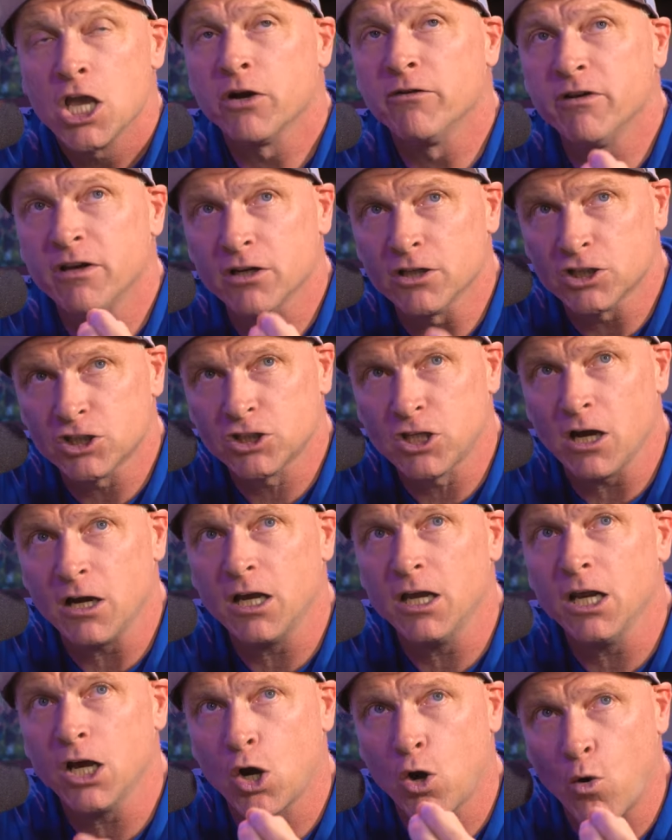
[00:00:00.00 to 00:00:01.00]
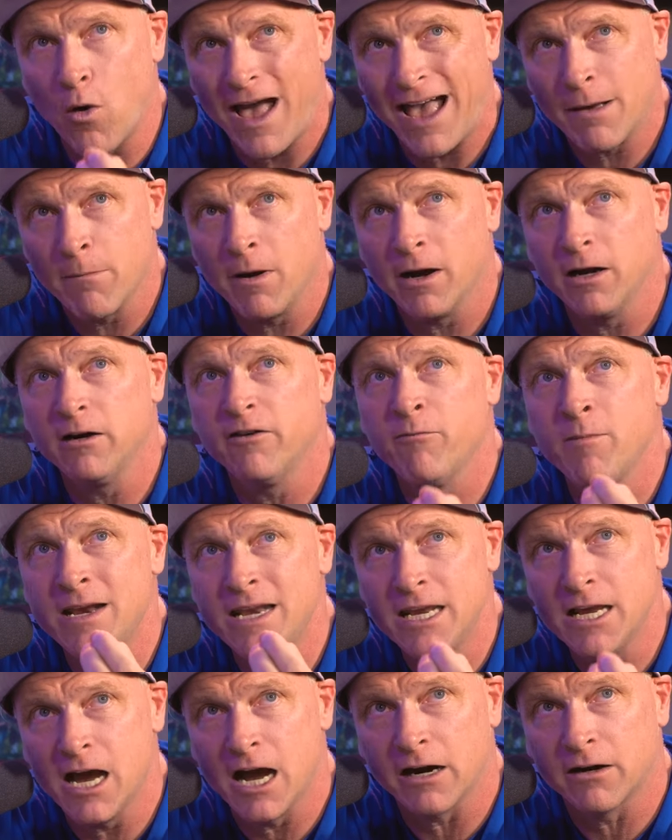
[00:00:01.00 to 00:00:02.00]
You're either stuck in a quagmire of
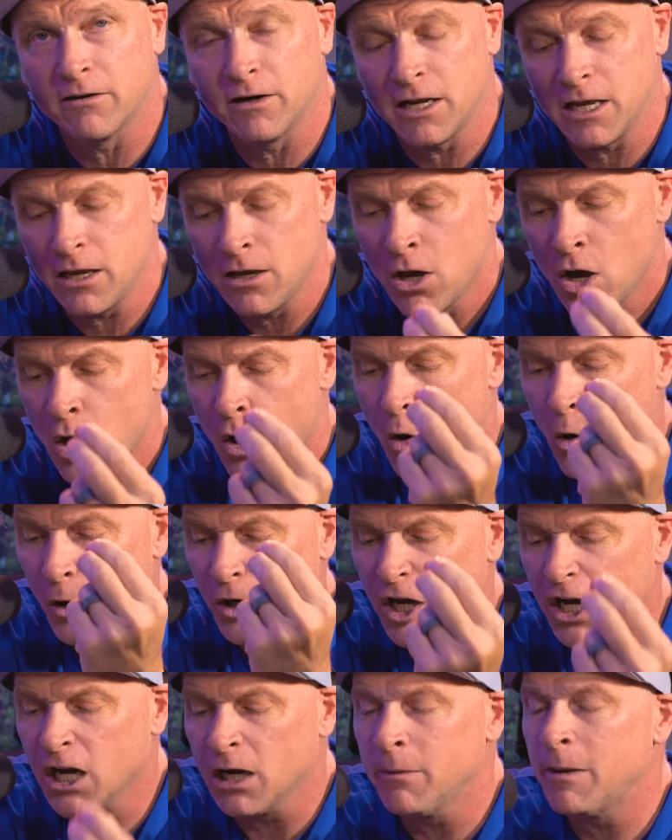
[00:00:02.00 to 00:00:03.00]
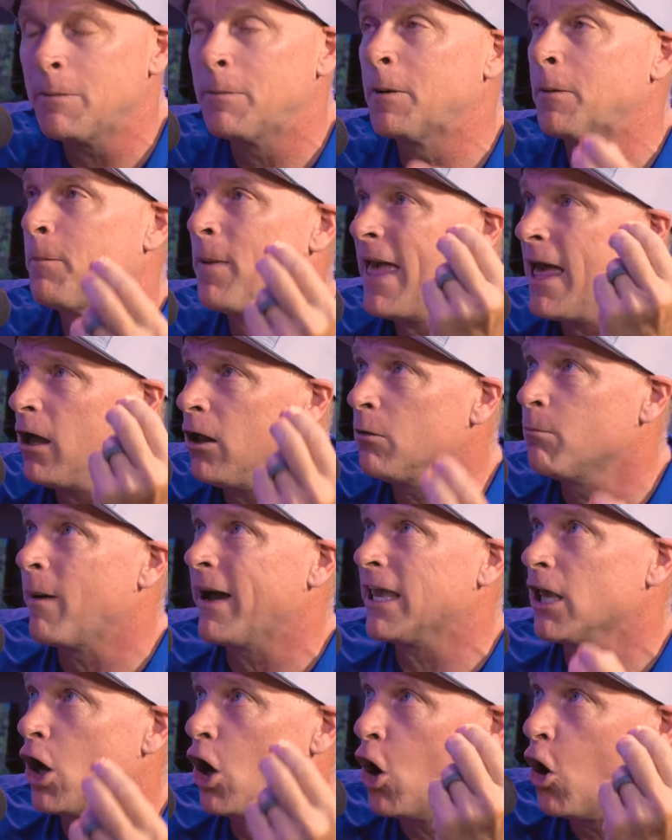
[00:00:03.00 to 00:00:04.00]
mediocrity or you're going to be propelled
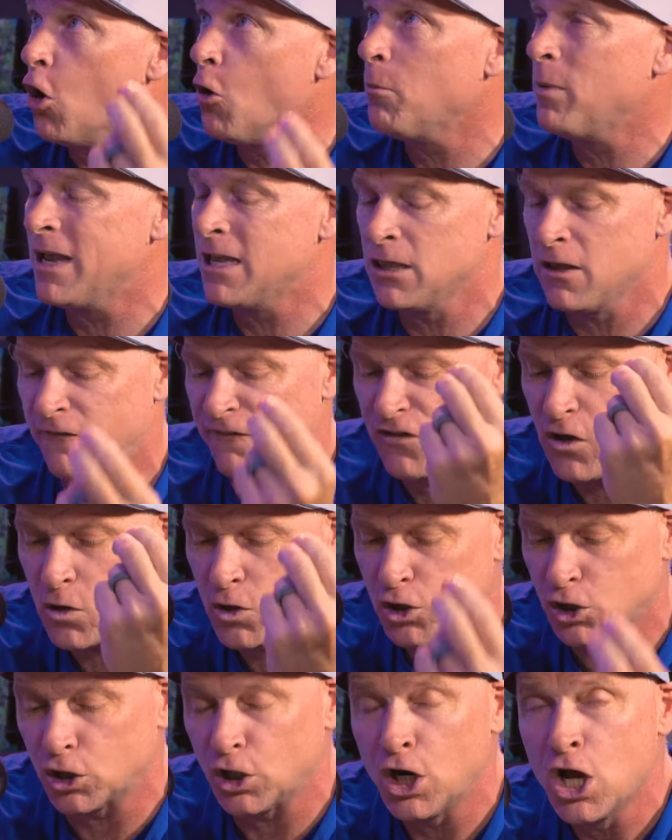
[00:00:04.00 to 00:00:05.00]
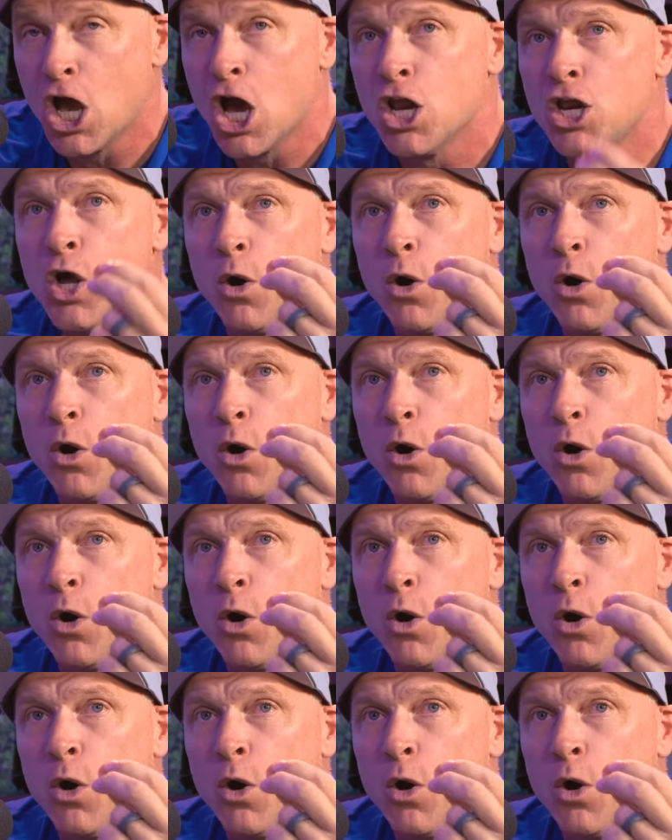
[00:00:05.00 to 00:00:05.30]
by hope in the future,